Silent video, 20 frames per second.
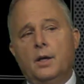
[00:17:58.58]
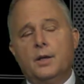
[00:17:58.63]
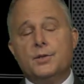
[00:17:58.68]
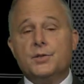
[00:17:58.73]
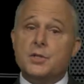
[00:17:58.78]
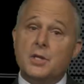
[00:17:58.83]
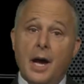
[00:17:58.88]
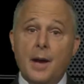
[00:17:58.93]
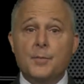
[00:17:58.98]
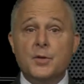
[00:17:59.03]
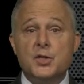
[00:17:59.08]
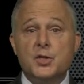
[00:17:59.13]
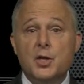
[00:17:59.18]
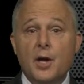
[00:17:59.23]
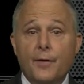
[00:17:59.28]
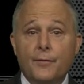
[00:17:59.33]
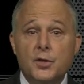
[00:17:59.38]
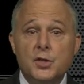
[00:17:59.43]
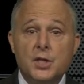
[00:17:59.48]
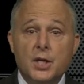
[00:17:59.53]
As Thomas
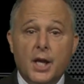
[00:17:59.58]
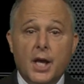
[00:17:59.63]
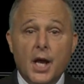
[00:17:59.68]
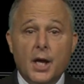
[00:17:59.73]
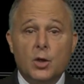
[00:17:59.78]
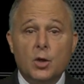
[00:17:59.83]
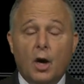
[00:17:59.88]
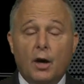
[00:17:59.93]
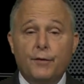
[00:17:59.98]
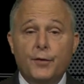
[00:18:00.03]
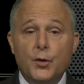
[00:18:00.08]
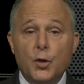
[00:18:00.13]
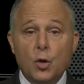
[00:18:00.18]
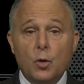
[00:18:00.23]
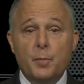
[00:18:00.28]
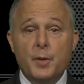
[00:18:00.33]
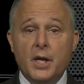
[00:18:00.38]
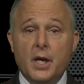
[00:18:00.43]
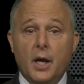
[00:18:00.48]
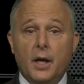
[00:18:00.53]
Jefferson kicked off a
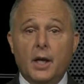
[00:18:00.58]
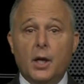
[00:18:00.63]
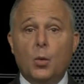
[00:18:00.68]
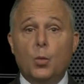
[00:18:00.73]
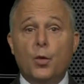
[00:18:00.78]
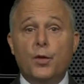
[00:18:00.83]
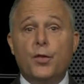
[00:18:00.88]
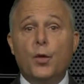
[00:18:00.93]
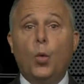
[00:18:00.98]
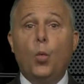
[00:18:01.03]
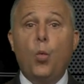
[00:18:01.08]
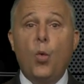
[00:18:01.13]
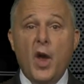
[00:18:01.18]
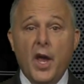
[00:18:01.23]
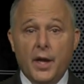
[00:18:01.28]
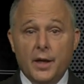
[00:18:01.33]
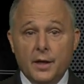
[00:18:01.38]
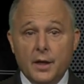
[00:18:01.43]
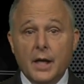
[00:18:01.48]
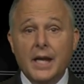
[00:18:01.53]
new beginning with a
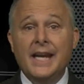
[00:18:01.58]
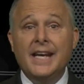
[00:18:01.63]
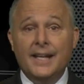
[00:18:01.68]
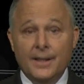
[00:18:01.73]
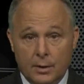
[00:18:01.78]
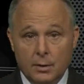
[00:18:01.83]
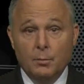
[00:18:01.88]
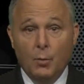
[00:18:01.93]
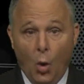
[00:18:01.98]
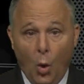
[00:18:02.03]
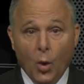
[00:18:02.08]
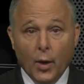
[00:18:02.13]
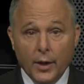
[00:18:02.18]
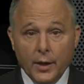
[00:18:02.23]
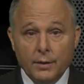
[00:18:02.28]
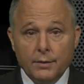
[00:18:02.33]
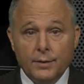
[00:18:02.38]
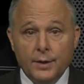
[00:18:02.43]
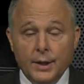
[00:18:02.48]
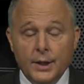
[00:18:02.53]
win in Des Moines.
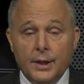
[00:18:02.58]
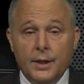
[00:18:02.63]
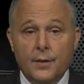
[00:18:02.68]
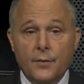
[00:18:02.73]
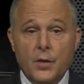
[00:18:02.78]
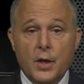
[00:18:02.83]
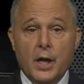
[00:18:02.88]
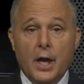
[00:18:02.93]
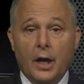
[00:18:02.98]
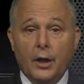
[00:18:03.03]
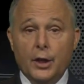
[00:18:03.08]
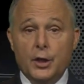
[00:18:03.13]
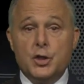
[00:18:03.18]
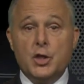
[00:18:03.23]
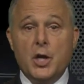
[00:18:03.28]
And the Yellow